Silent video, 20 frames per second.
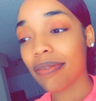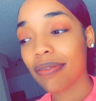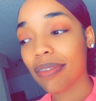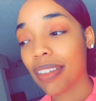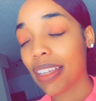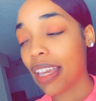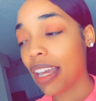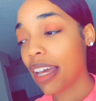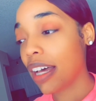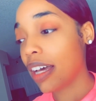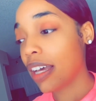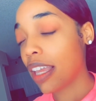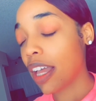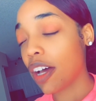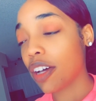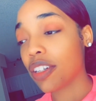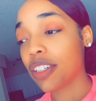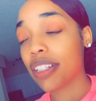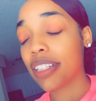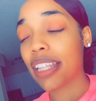yeah,
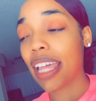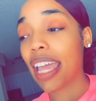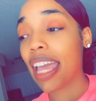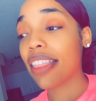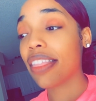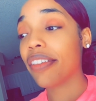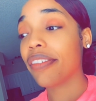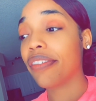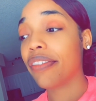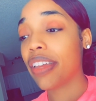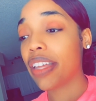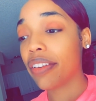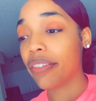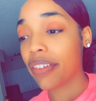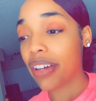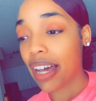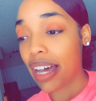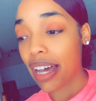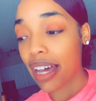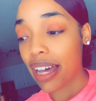y'all just stay at the feet
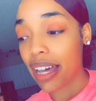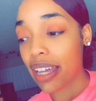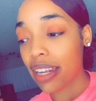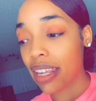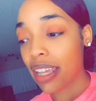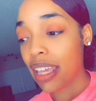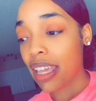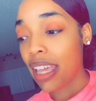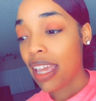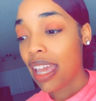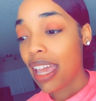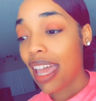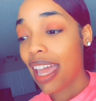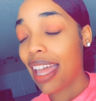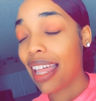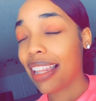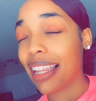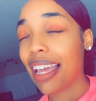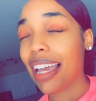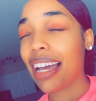of God
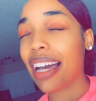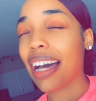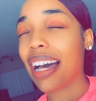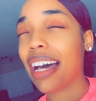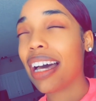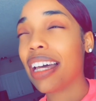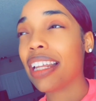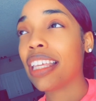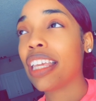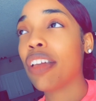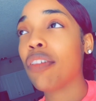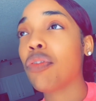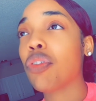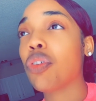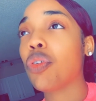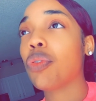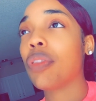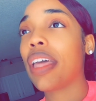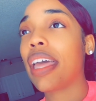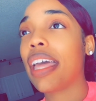and let God give
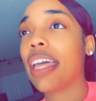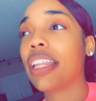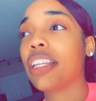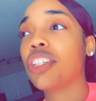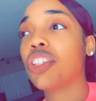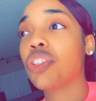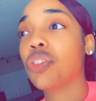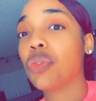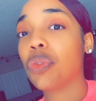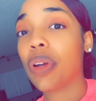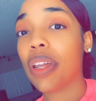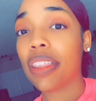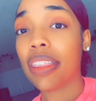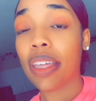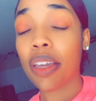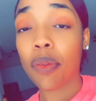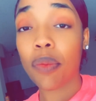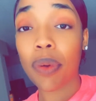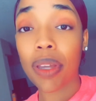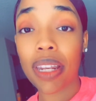you that strength
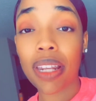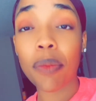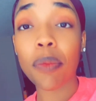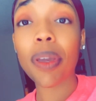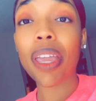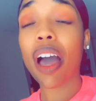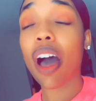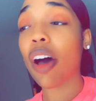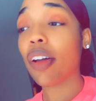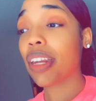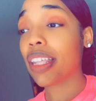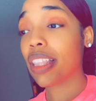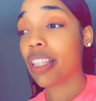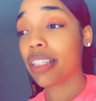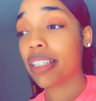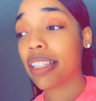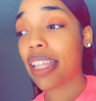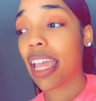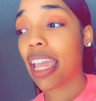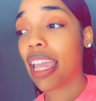that we that we all need to
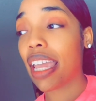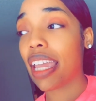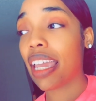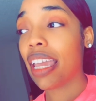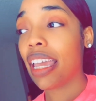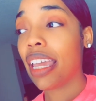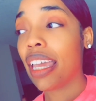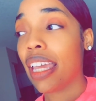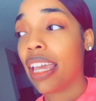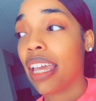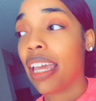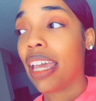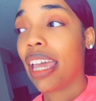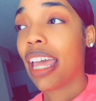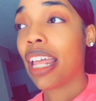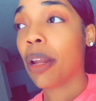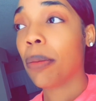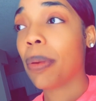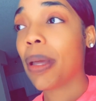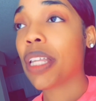stay
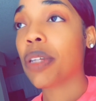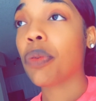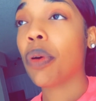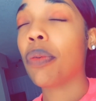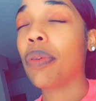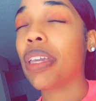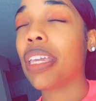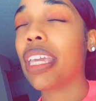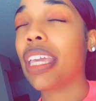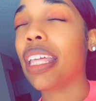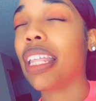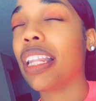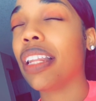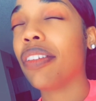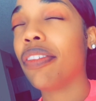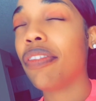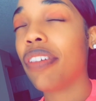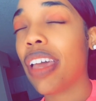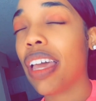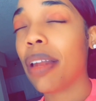in a place where we getting
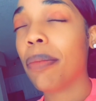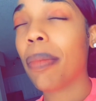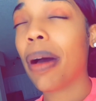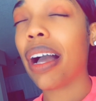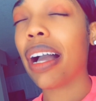fed by